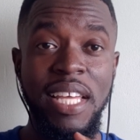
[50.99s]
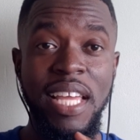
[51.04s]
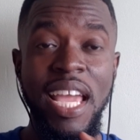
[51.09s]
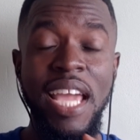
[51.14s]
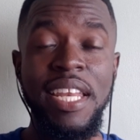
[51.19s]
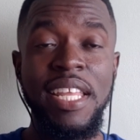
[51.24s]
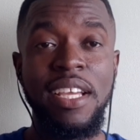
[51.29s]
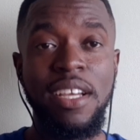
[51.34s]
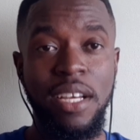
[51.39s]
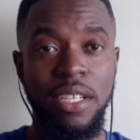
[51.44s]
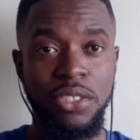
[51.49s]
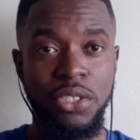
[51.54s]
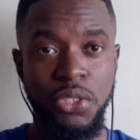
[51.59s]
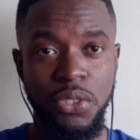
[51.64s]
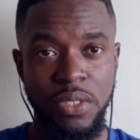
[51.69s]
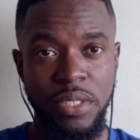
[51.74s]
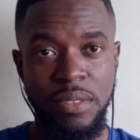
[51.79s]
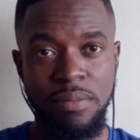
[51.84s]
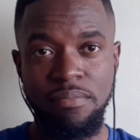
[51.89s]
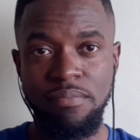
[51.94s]
any
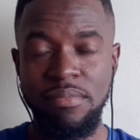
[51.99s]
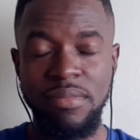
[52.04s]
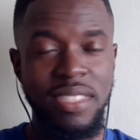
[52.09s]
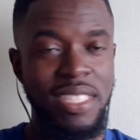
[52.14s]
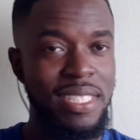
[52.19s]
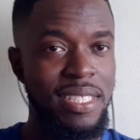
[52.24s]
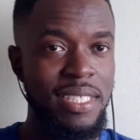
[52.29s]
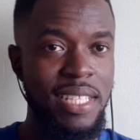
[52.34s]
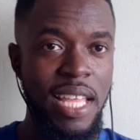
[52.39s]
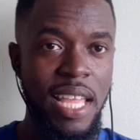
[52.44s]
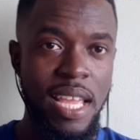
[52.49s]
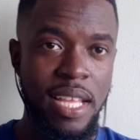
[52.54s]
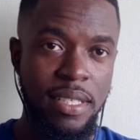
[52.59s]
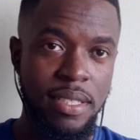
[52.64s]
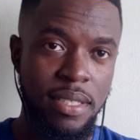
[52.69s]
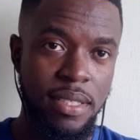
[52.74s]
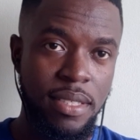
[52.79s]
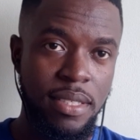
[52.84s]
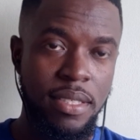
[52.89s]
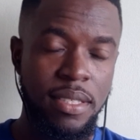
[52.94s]
country, the
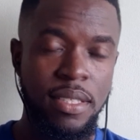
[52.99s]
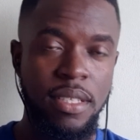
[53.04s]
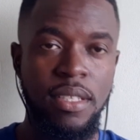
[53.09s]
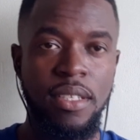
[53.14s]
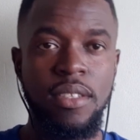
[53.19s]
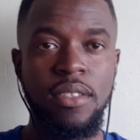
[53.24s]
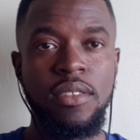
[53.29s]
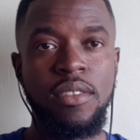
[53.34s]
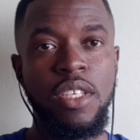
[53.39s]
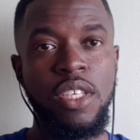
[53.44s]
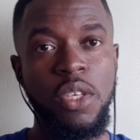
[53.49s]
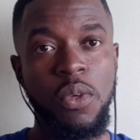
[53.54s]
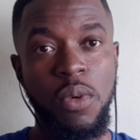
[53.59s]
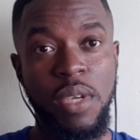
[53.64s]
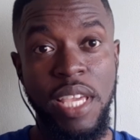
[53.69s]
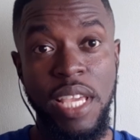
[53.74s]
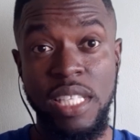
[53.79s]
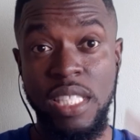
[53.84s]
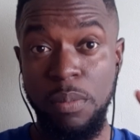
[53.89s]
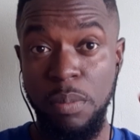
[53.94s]
States, the
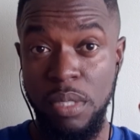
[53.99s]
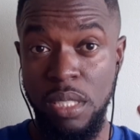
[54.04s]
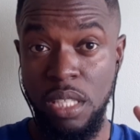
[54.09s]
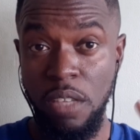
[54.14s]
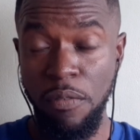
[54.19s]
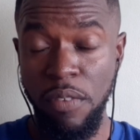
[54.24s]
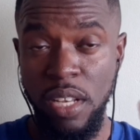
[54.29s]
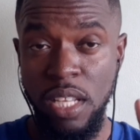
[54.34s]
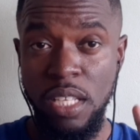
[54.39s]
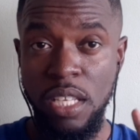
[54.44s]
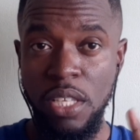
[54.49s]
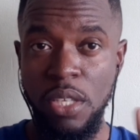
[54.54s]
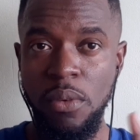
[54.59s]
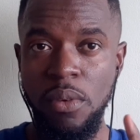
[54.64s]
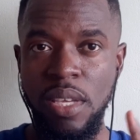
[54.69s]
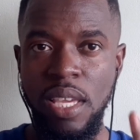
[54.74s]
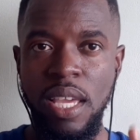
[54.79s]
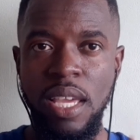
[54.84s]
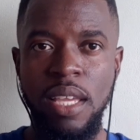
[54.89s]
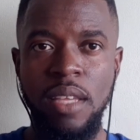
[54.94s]
UK, specifically the
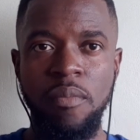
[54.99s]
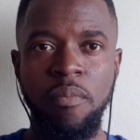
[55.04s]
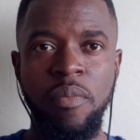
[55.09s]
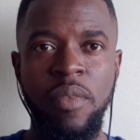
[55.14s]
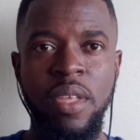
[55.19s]
UK,